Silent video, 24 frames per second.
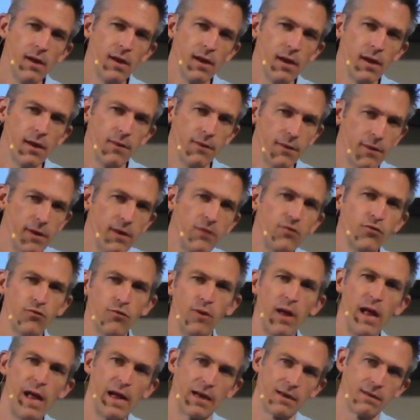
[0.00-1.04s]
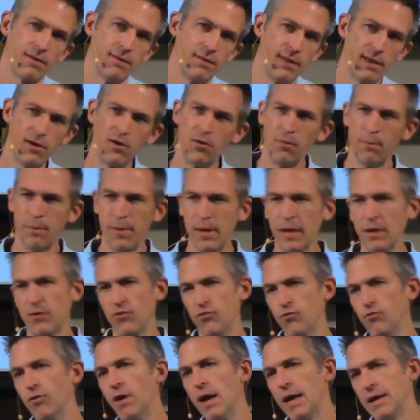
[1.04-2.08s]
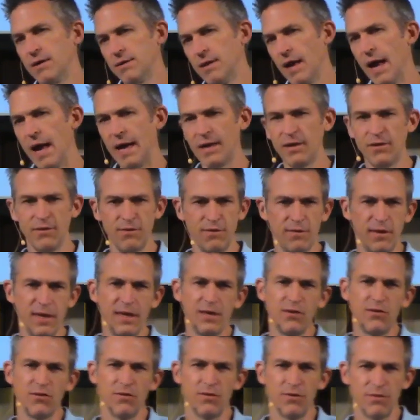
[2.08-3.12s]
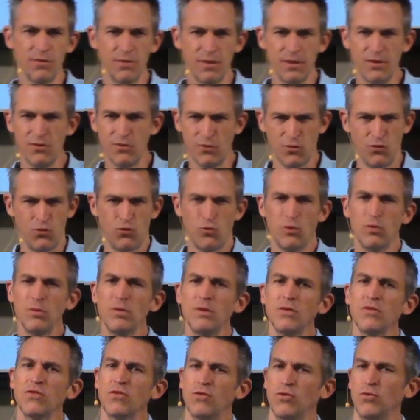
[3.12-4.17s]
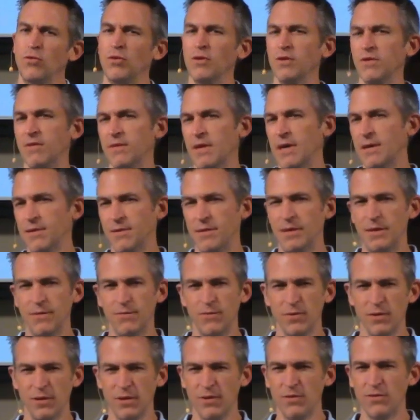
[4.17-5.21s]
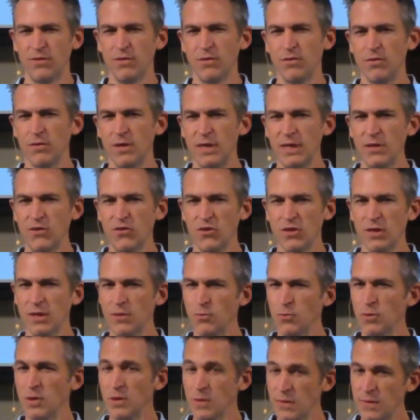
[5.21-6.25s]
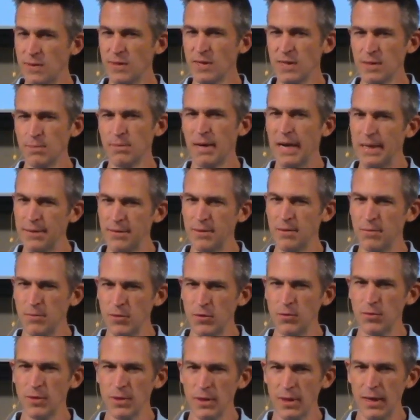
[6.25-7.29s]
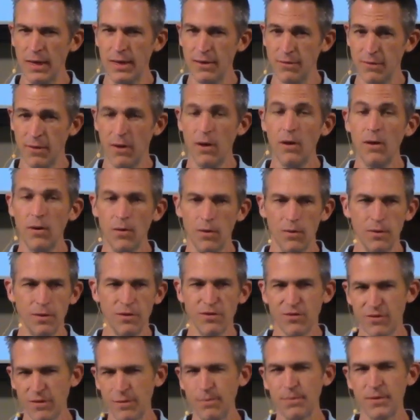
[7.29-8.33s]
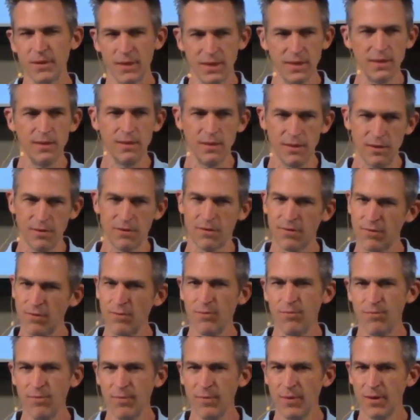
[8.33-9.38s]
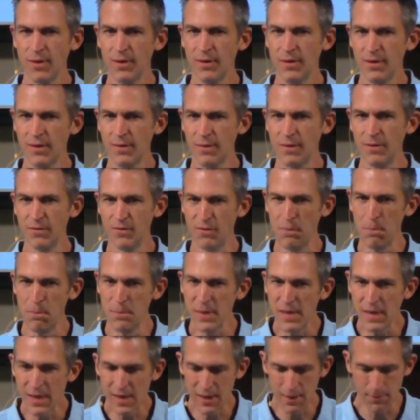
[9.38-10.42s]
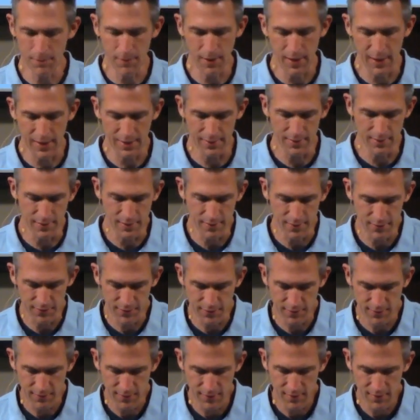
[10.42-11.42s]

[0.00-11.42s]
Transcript: They're indirect. They don't make direct accusations. They just throw these stories out there for consideration. And when you think about them, you realize, oh, there's something in this. There's a meaning behind this.